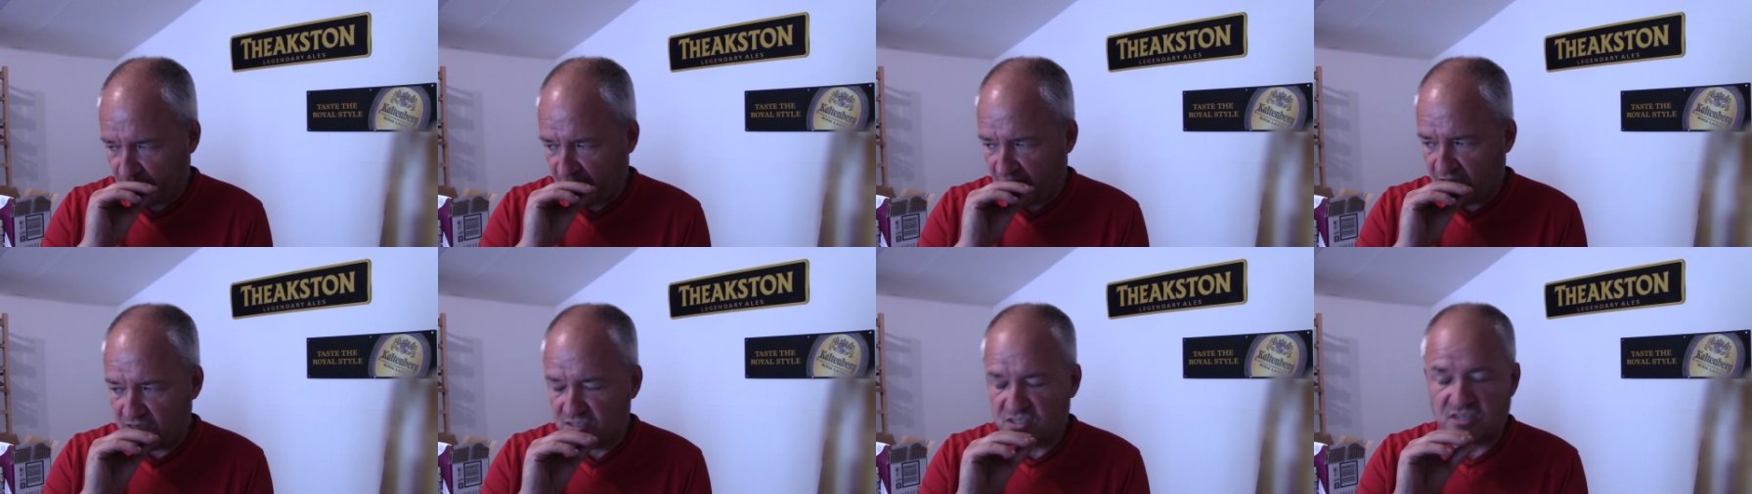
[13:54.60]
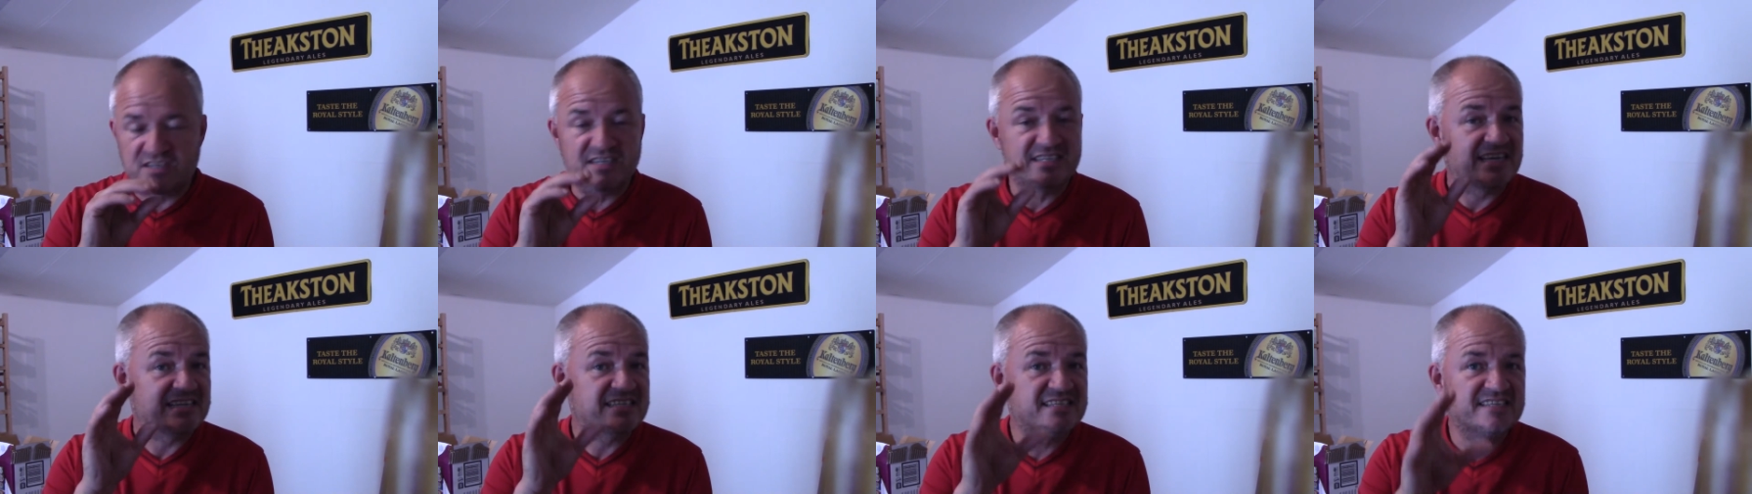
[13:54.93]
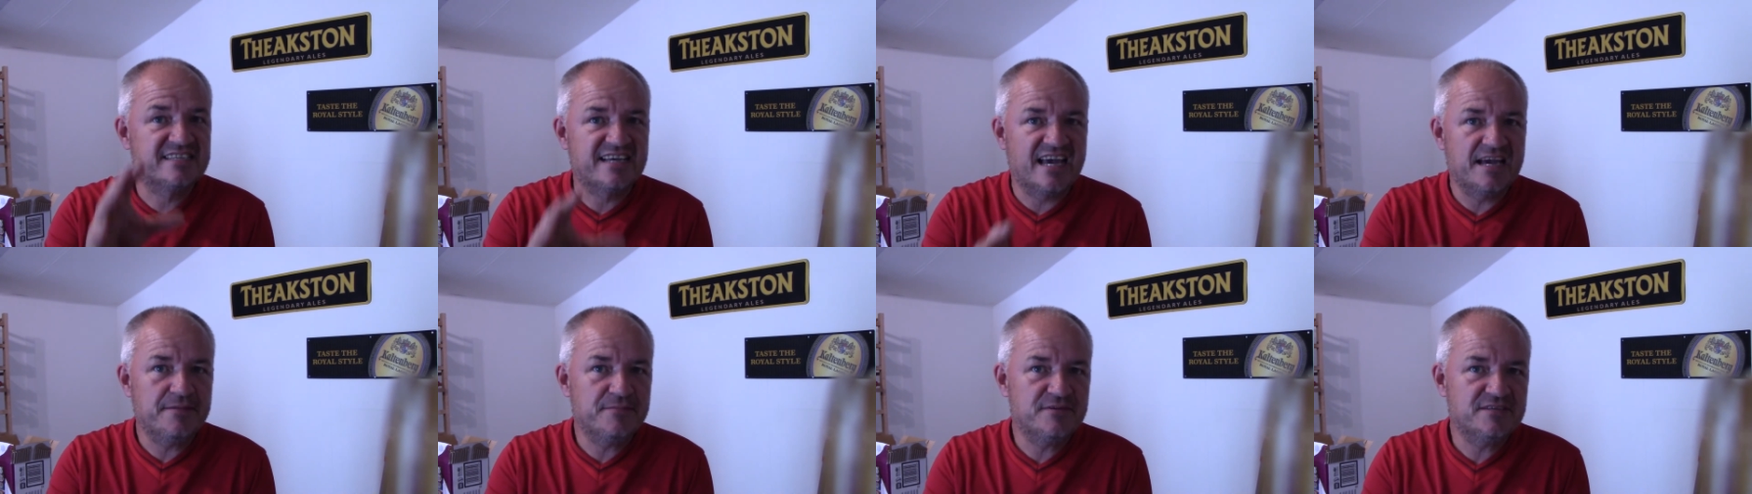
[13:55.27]
So there's
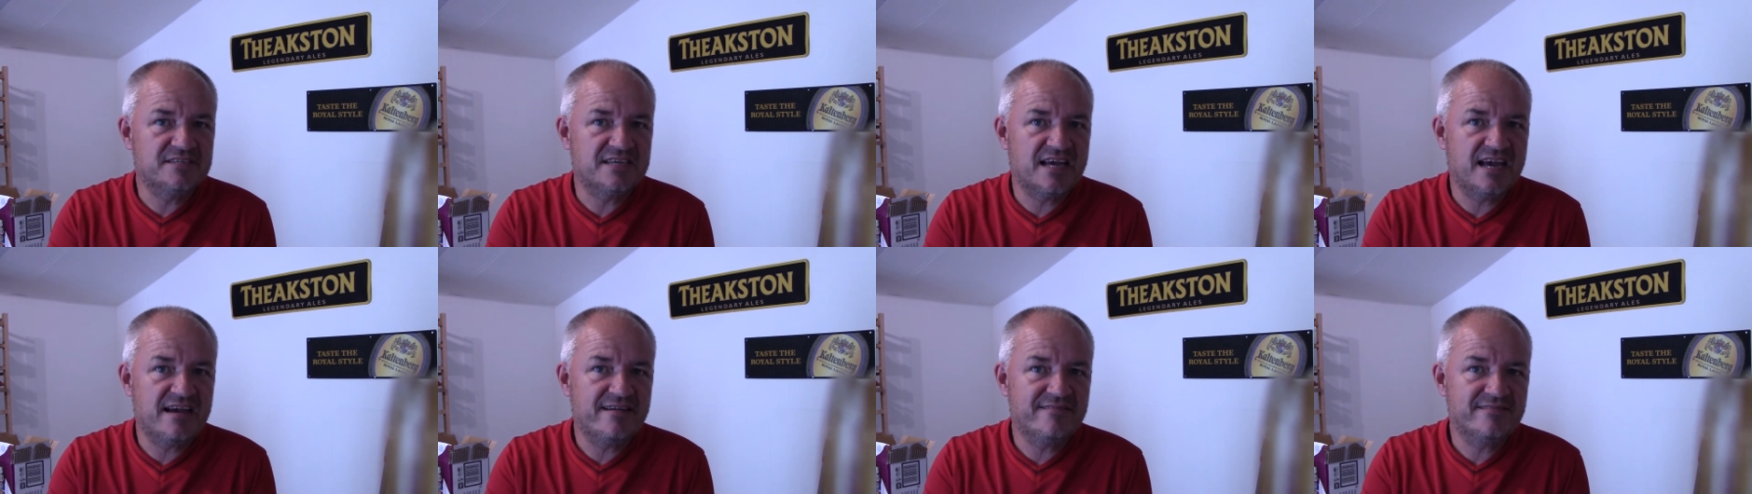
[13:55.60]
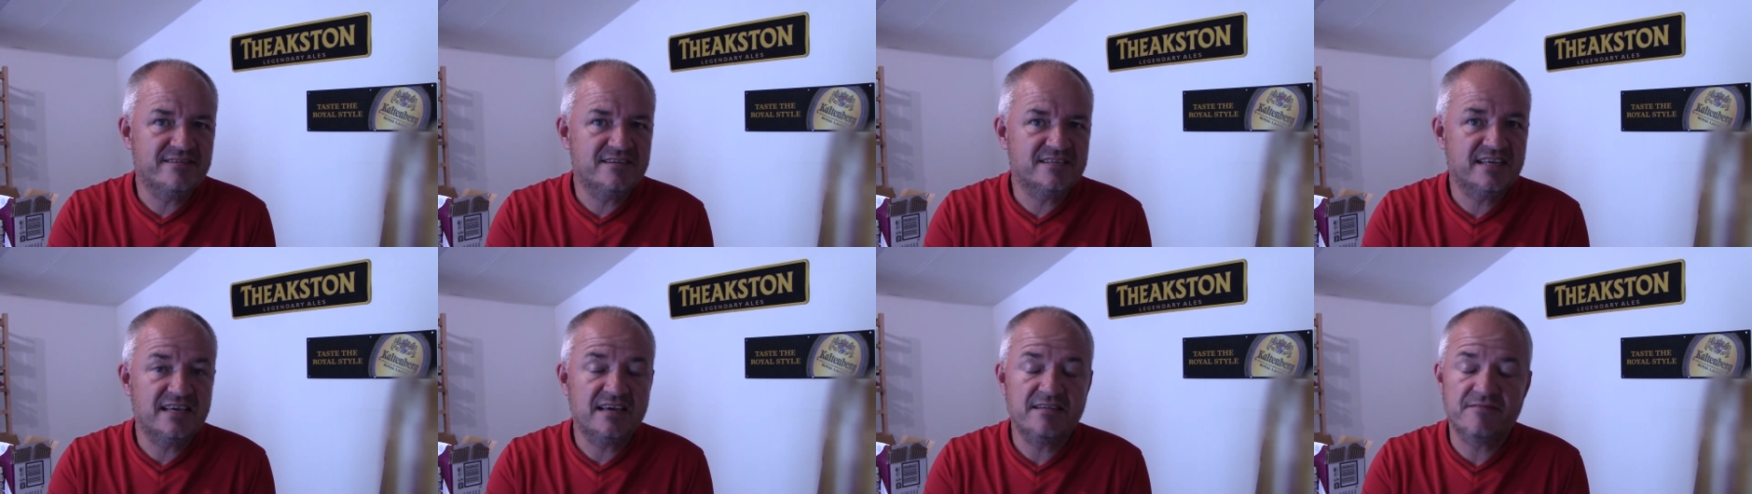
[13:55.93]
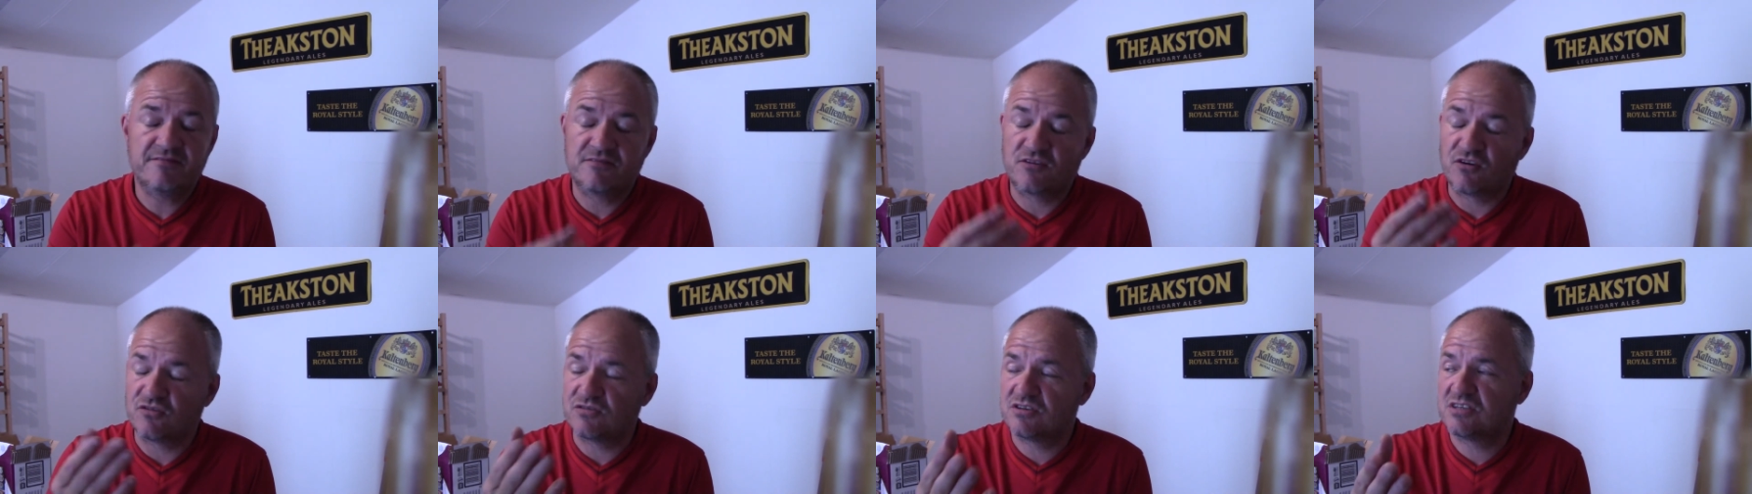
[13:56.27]
entertainment areas there. I
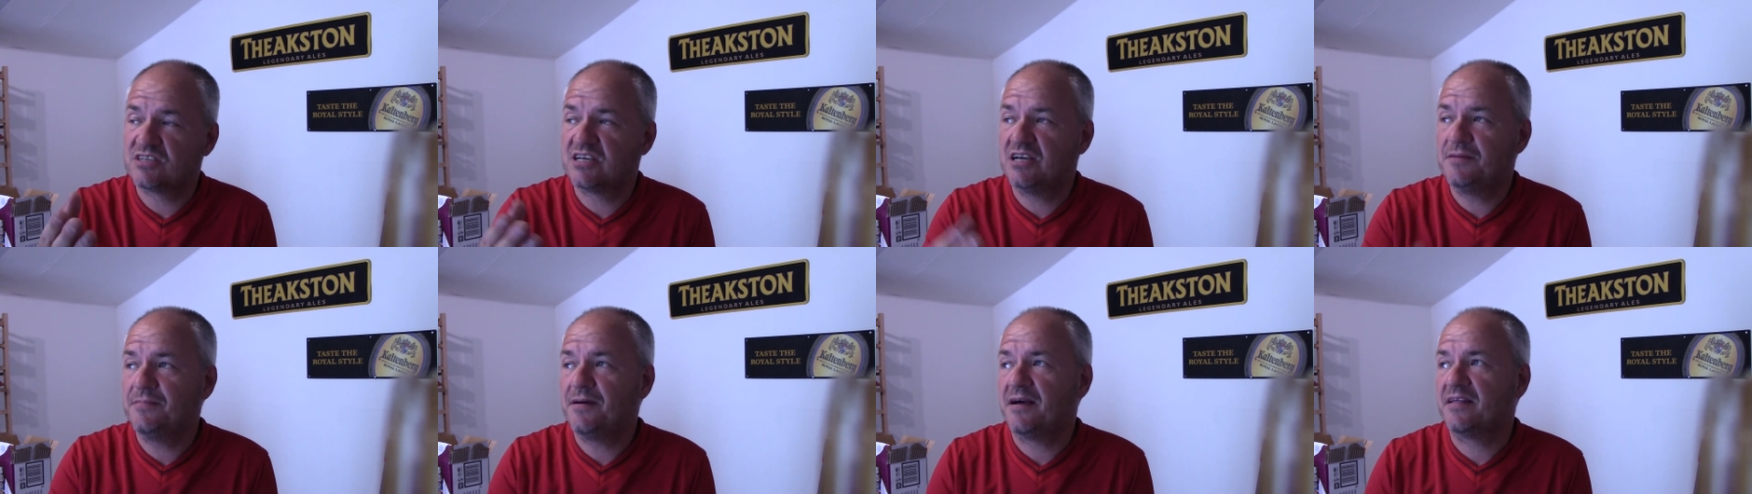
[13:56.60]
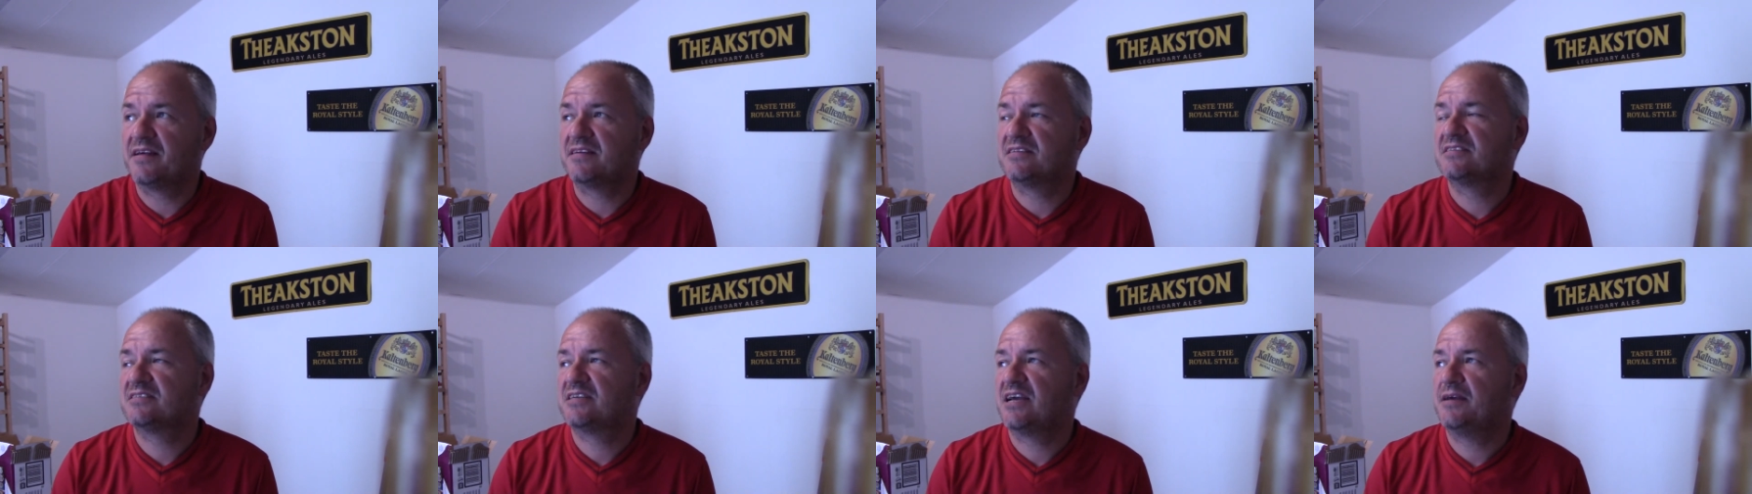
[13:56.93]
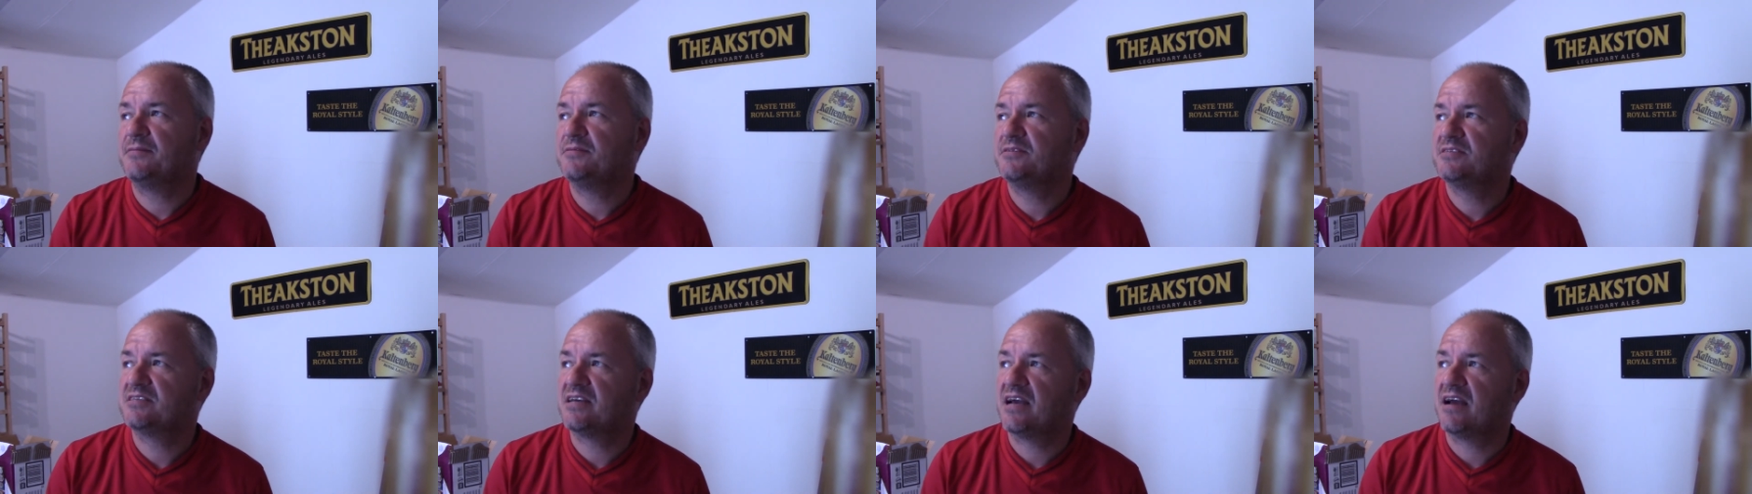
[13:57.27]
forgot to say about the
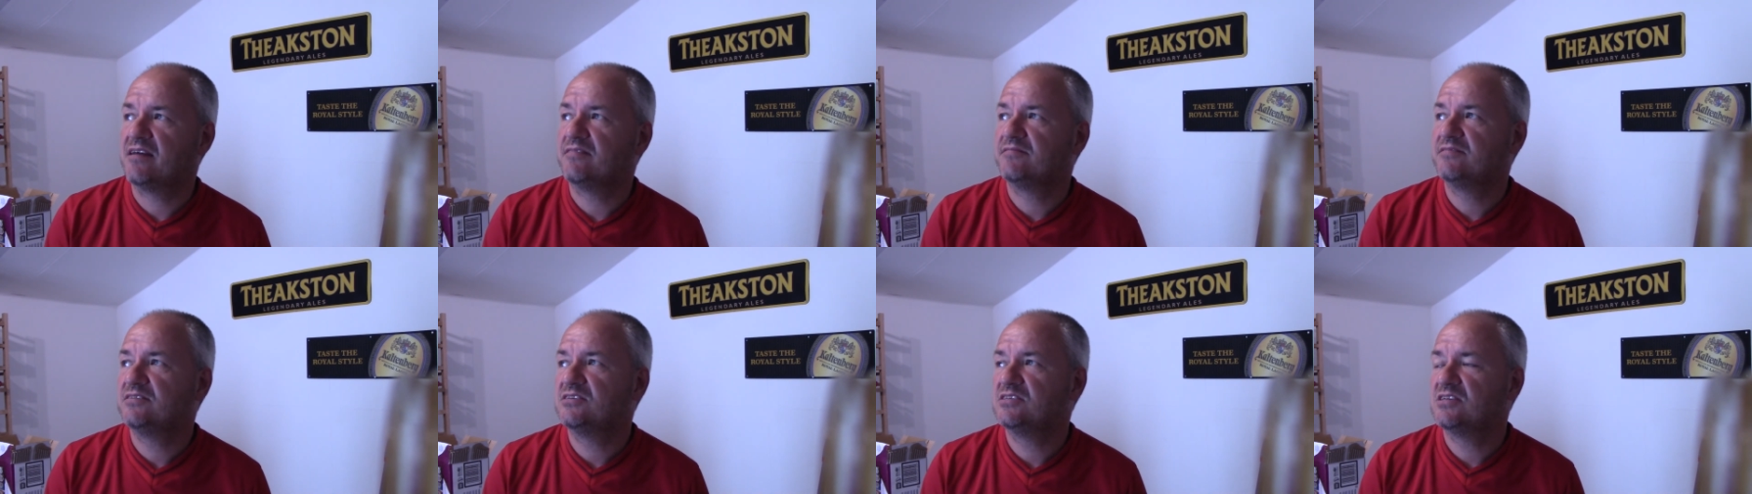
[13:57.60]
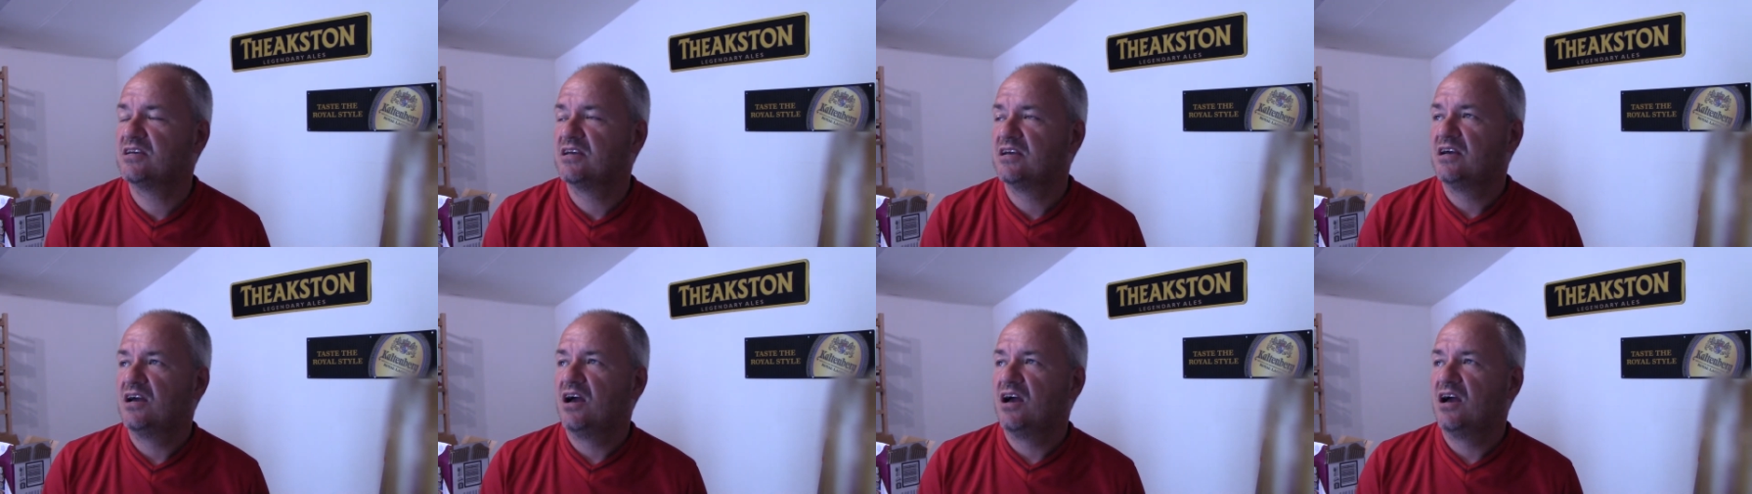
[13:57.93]
entertainment areas.